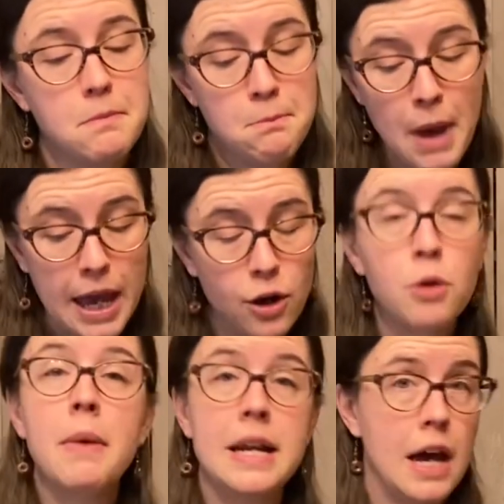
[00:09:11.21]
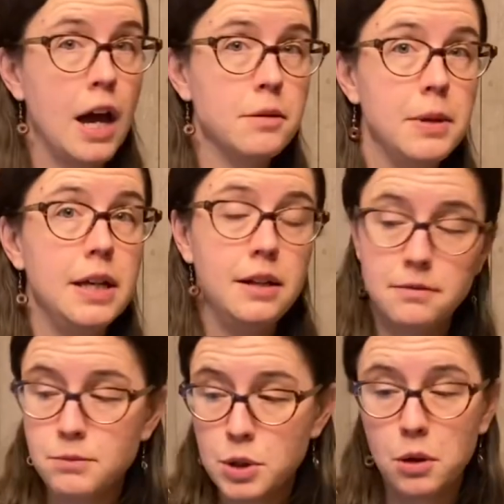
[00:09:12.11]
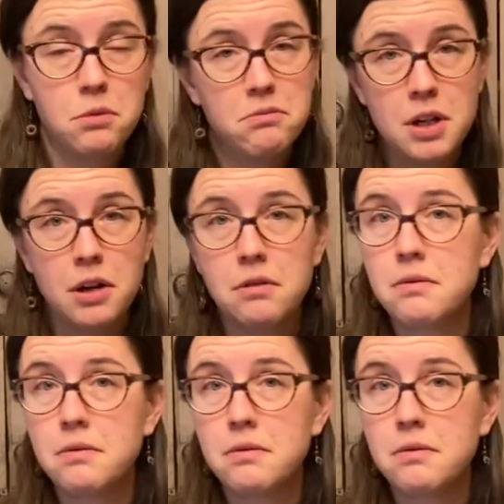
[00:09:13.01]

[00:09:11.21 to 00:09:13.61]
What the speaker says: May or may not be. So, you know,